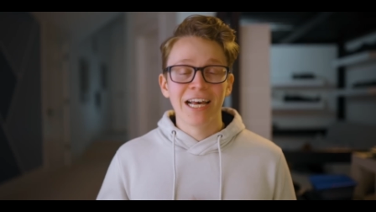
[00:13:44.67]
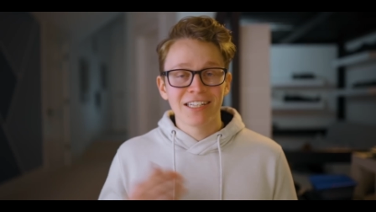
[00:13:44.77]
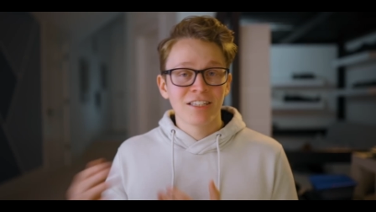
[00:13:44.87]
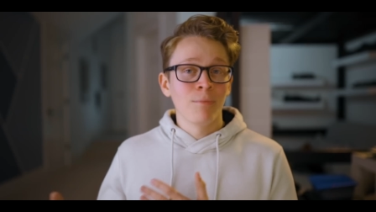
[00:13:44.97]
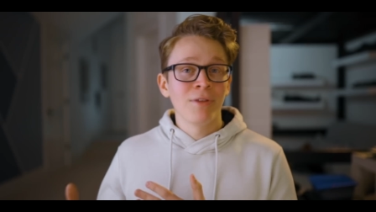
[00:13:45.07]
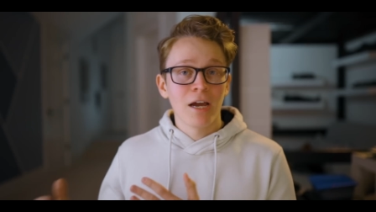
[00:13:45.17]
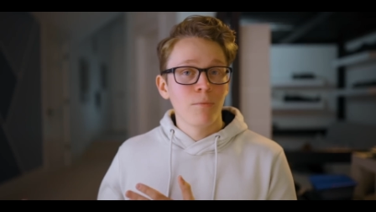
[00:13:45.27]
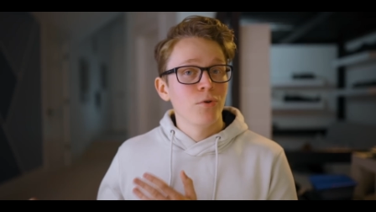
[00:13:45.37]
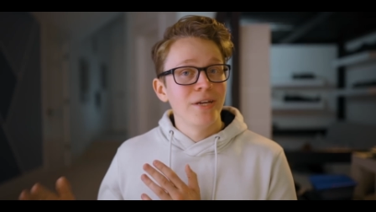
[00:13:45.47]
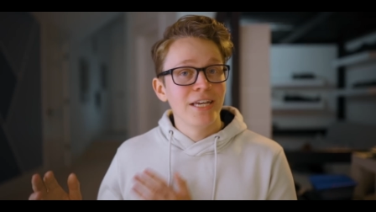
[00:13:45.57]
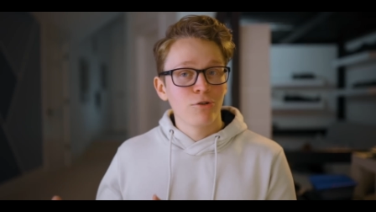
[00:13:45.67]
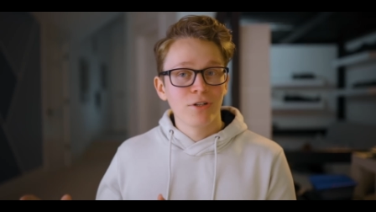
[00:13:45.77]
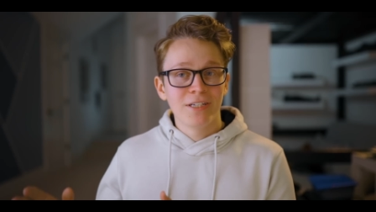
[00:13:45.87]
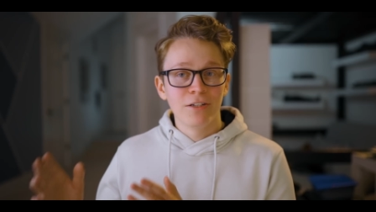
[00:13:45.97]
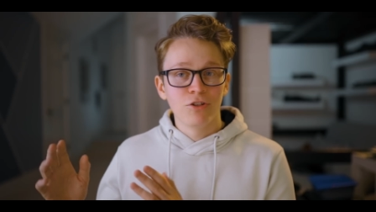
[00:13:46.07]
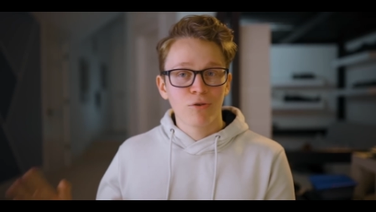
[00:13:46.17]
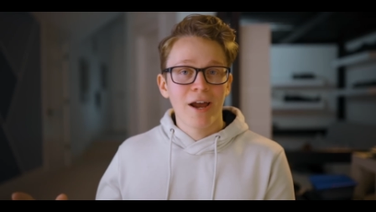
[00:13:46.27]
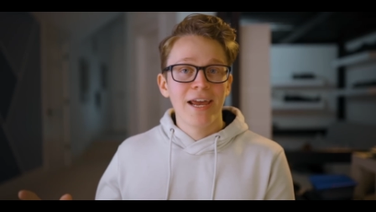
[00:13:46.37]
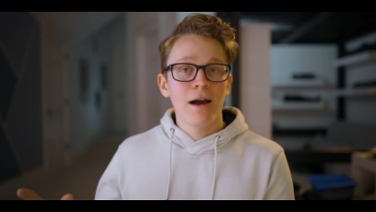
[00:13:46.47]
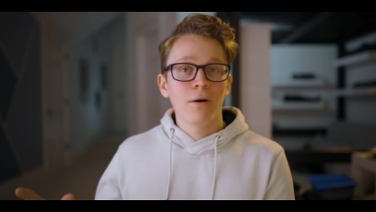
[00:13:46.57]
That's something I'm really interested to
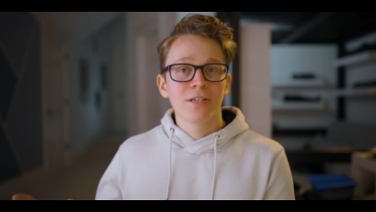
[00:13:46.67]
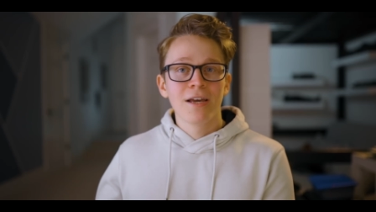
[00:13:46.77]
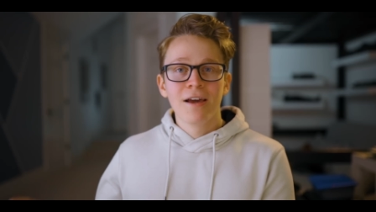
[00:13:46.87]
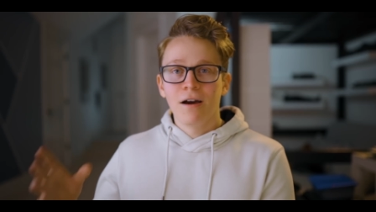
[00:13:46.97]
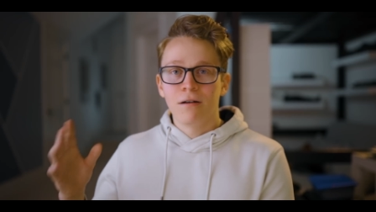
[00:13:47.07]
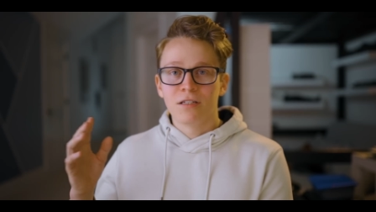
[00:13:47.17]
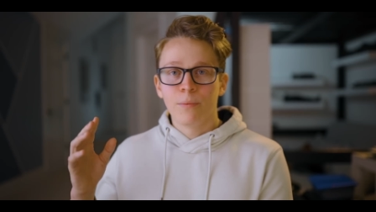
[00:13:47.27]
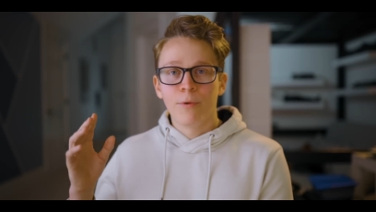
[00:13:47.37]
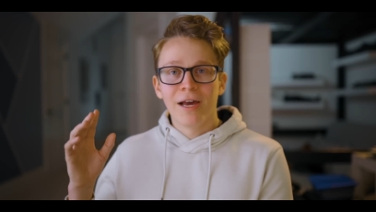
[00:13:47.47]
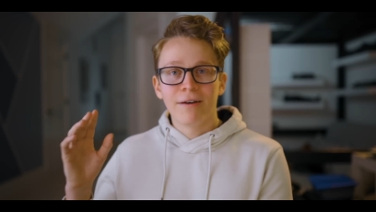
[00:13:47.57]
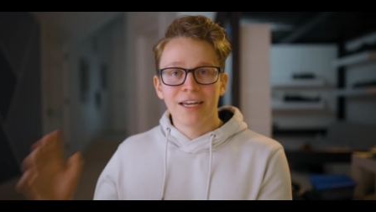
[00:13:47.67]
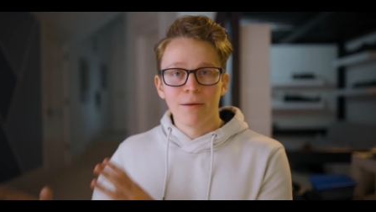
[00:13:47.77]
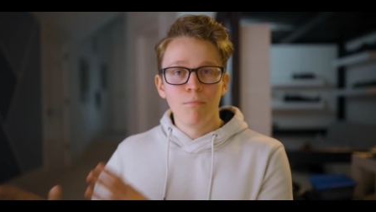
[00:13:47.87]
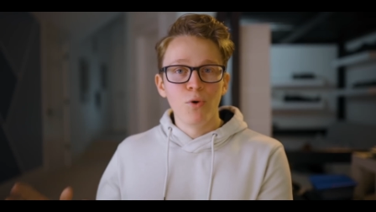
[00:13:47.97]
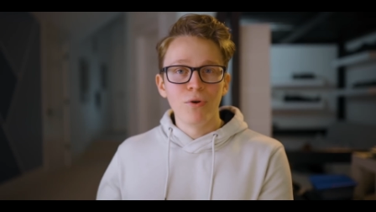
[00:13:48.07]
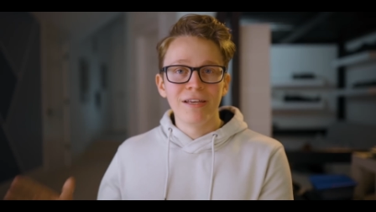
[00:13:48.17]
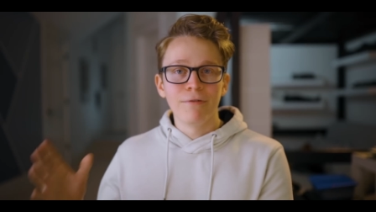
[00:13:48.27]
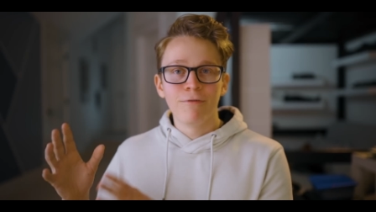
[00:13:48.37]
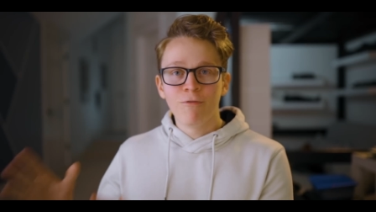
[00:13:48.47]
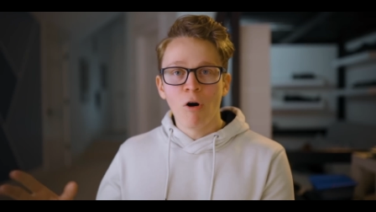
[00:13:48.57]
try out on some of my like
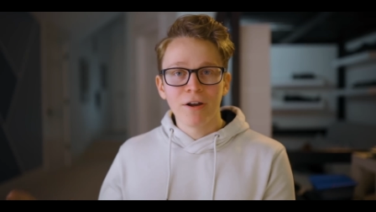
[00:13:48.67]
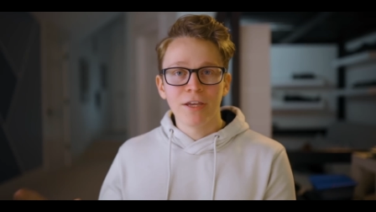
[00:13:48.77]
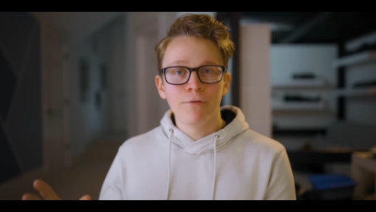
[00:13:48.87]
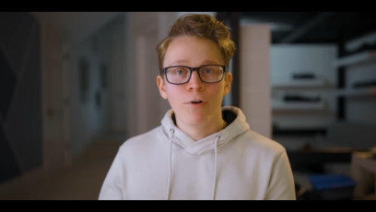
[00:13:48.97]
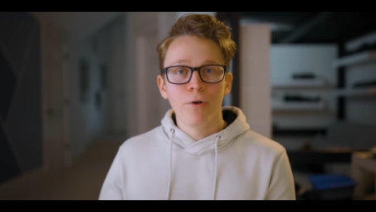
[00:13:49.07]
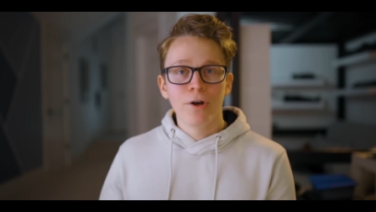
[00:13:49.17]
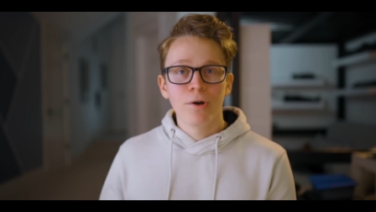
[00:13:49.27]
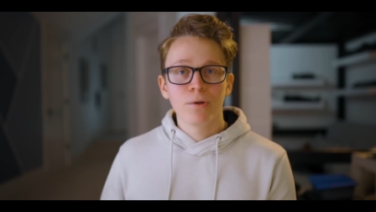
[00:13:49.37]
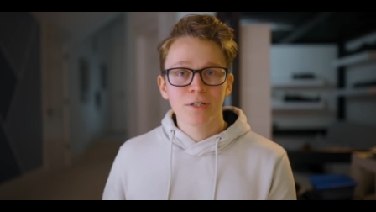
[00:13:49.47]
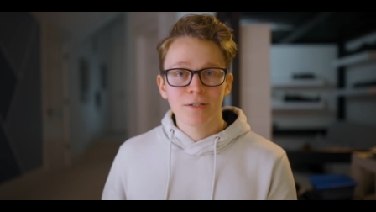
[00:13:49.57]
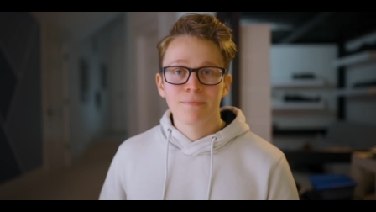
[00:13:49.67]
moody, foggy photos.